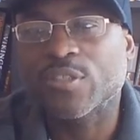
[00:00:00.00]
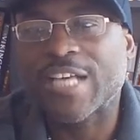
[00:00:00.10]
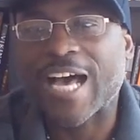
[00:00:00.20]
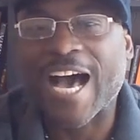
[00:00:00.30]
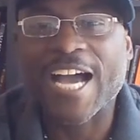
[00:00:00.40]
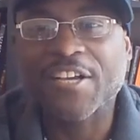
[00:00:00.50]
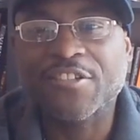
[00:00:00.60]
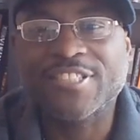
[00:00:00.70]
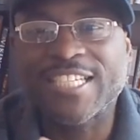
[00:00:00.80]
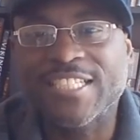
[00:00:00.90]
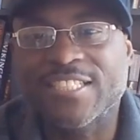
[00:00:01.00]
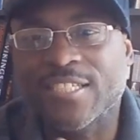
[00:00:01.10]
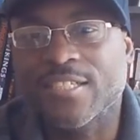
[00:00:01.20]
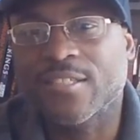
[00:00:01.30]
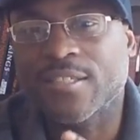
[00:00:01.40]
a higher
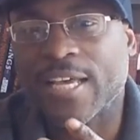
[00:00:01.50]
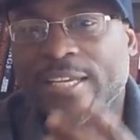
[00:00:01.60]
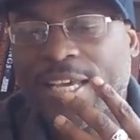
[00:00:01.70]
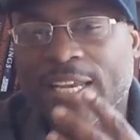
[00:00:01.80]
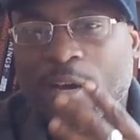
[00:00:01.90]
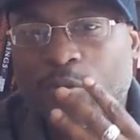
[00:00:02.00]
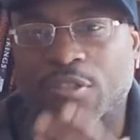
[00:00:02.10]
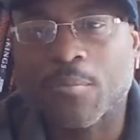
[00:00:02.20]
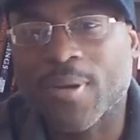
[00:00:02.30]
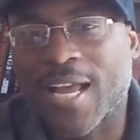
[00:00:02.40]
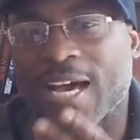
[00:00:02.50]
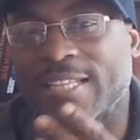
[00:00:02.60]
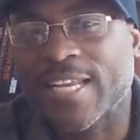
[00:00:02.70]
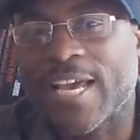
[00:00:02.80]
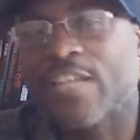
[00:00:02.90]
teaching that was implied
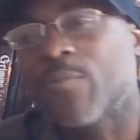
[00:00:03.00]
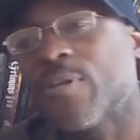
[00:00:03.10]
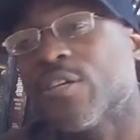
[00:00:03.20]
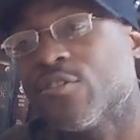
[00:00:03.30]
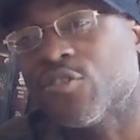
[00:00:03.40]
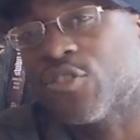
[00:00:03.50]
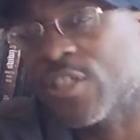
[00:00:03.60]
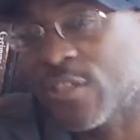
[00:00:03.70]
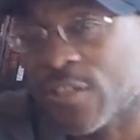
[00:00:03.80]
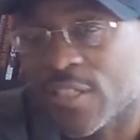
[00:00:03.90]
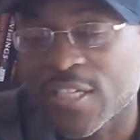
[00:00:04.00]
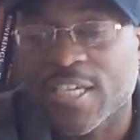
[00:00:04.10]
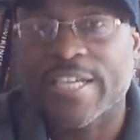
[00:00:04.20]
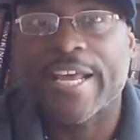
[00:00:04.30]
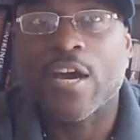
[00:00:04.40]
that had to be understood.
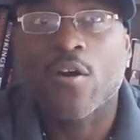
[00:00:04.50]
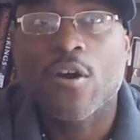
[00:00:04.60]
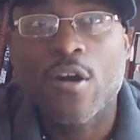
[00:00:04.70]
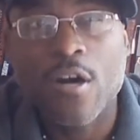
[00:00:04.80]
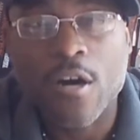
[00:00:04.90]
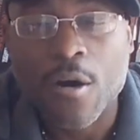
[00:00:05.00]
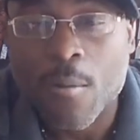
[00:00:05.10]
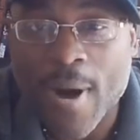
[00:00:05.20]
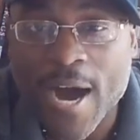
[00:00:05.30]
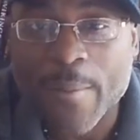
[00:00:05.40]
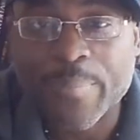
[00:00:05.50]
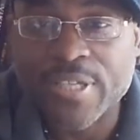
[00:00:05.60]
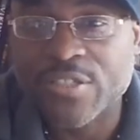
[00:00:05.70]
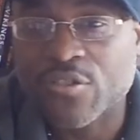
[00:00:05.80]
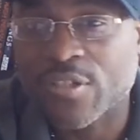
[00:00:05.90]
Now, my
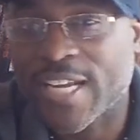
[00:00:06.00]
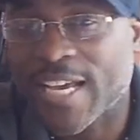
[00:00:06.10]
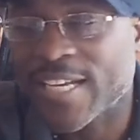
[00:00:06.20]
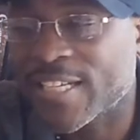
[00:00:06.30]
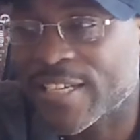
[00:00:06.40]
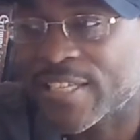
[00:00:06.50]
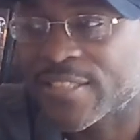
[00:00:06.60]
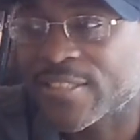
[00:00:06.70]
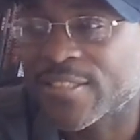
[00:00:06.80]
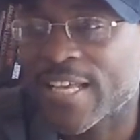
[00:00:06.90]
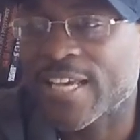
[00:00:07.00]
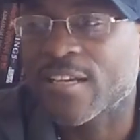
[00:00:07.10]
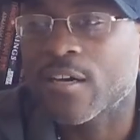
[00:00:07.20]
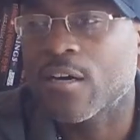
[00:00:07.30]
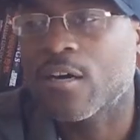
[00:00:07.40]
opinion on that is that
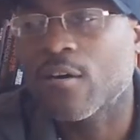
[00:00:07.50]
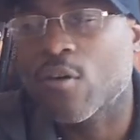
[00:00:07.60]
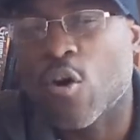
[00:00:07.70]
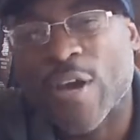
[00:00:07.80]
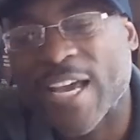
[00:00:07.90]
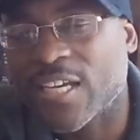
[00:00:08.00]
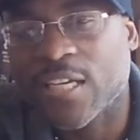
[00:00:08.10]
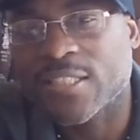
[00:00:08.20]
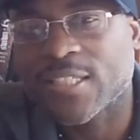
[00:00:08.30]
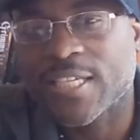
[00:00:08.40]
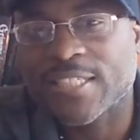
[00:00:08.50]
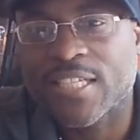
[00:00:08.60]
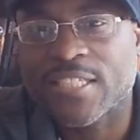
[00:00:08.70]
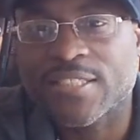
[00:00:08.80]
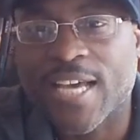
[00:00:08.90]
okay,
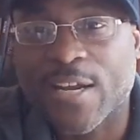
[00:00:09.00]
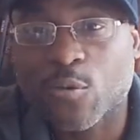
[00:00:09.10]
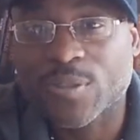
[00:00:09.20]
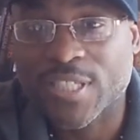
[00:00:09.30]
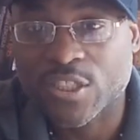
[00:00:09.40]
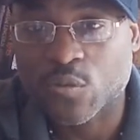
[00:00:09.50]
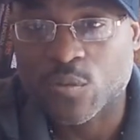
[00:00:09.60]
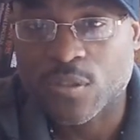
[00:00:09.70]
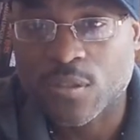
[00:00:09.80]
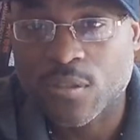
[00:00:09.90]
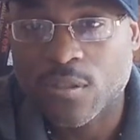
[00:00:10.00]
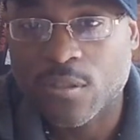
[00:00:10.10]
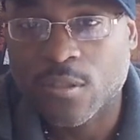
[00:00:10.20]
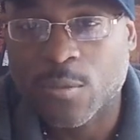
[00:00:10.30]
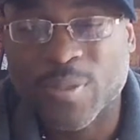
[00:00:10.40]
is not homosexual,
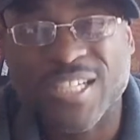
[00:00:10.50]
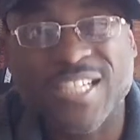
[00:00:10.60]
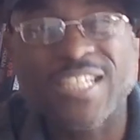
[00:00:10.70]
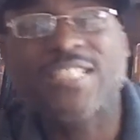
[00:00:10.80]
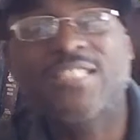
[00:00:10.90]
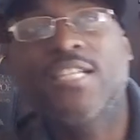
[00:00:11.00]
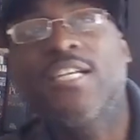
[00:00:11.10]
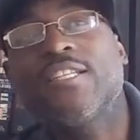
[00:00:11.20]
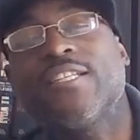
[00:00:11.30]
because the